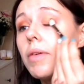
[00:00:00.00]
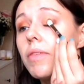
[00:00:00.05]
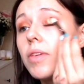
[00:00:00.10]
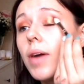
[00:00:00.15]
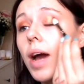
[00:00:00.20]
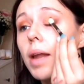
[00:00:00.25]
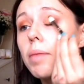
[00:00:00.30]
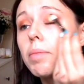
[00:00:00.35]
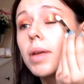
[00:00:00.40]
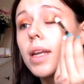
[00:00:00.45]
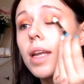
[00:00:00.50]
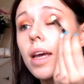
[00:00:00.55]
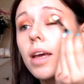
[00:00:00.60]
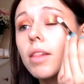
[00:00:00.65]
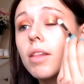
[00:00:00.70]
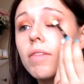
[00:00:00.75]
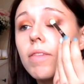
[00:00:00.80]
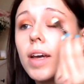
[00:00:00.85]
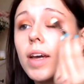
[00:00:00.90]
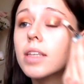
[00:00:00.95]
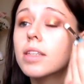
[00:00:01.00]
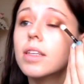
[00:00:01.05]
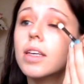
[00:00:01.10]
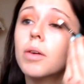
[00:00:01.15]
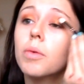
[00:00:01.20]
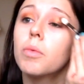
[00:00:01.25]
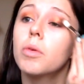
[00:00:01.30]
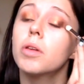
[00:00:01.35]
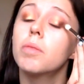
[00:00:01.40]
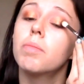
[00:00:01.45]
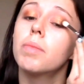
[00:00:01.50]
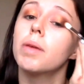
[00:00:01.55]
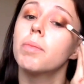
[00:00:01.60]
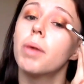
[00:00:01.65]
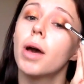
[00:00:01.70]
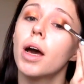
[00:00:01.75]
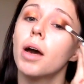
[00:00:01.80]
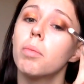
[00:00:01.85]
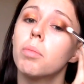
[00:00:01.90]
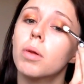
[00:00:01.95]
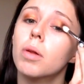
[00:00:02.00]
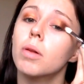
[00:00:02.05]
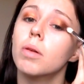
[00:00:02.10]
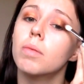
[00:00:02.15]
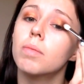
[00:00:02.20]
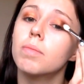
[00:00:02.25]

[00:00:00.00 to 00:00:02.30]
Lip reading: if you had been hit in the face, it would be purple.